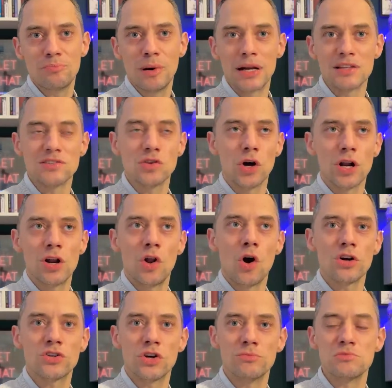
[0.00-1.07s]
but it's not a
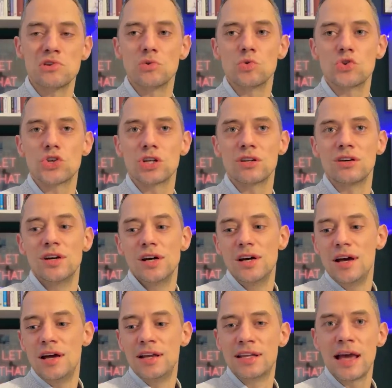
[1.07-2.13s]
long-term solution.
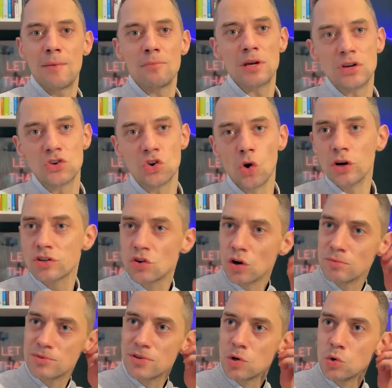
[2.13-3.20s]
It can be a
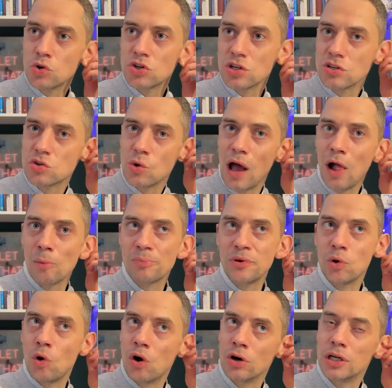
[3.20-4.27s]
short-term solution to help
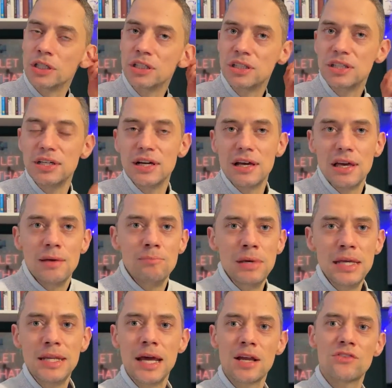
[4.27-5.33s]
your
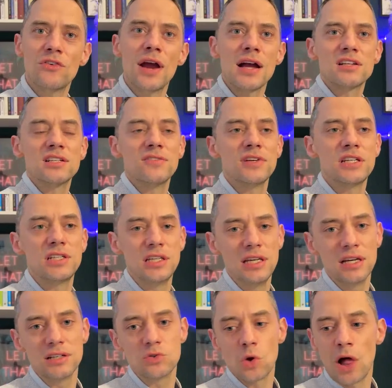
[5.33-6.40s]
immediate
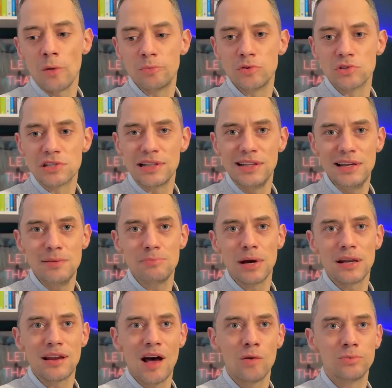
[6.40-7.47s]
reactivity and to help you sleep
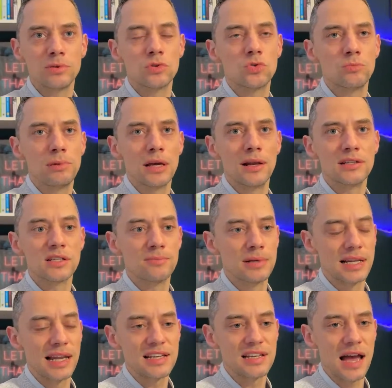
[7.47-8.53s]
and help you to be a little
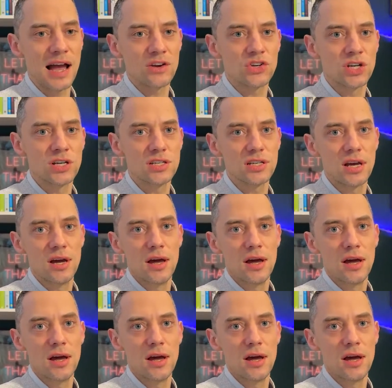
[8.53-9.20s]
bit less anxious.